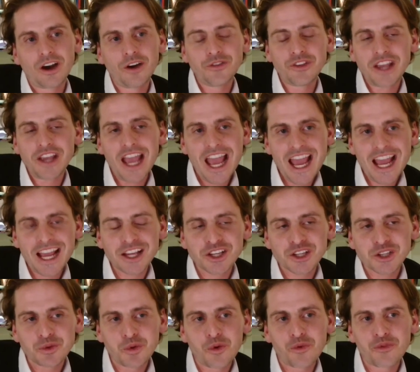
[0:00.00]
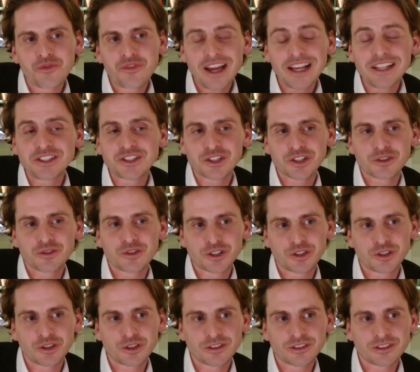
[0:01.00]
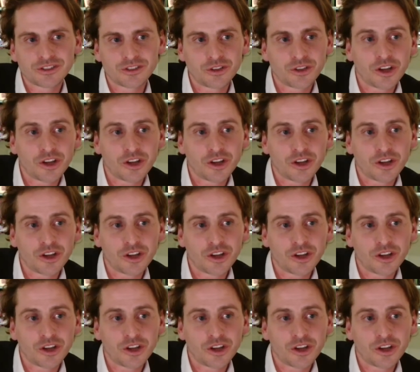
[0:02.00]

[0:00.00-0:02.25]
of the actual venture returns,